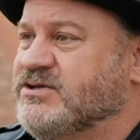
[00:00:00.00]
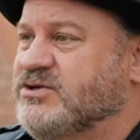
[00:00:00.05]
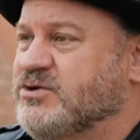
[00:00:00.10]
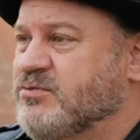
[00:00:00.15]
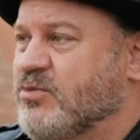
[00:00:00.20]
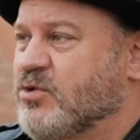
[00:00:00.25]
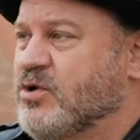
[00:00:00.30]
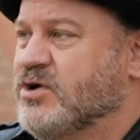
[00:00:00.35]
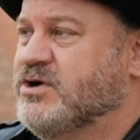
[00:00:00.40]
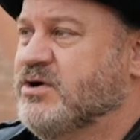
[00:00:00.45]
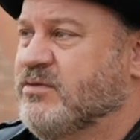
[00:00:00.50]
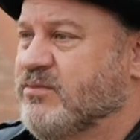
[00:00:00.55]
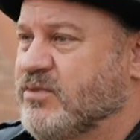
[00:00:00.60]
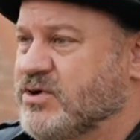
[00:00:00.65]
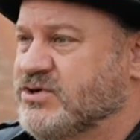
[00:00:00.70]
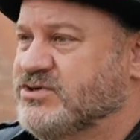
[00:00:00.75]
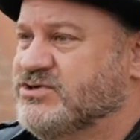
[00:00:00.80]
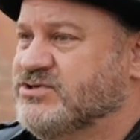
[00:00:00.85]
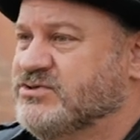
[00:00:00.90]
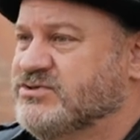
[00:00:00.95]
to do more
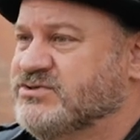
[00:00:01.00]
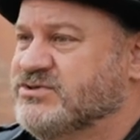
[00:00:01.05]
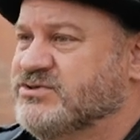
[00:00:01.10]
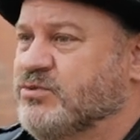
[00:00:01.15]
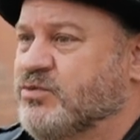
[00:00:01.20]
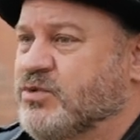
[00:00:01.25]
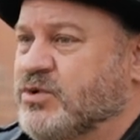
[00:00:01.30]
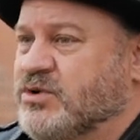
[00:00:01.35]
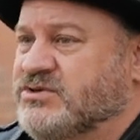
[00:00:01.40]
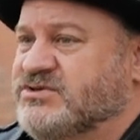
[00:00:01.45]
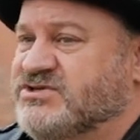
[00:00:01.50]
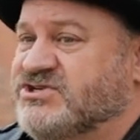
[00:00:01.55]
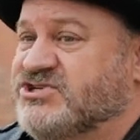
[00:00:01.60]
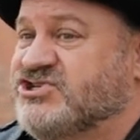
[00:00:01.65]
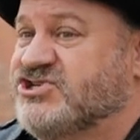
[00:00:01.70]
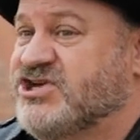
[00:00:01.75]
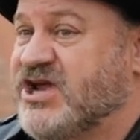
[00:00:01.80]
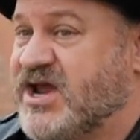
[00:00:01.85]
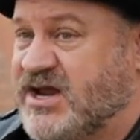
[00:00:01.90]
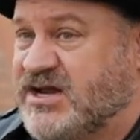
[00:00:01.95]
commercials, the world
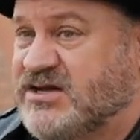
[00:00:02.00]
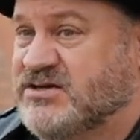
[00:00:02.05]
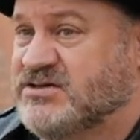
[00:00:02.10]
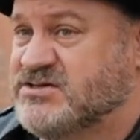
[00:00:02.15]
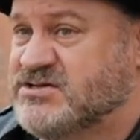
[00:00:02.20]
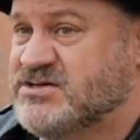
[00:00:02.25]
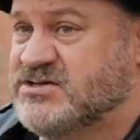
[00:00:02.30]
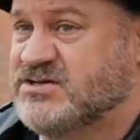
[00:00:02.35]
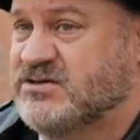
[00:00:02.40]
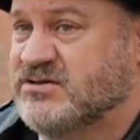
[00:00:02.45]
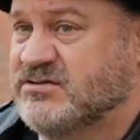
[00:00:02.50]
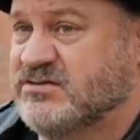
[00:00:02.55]
has changed.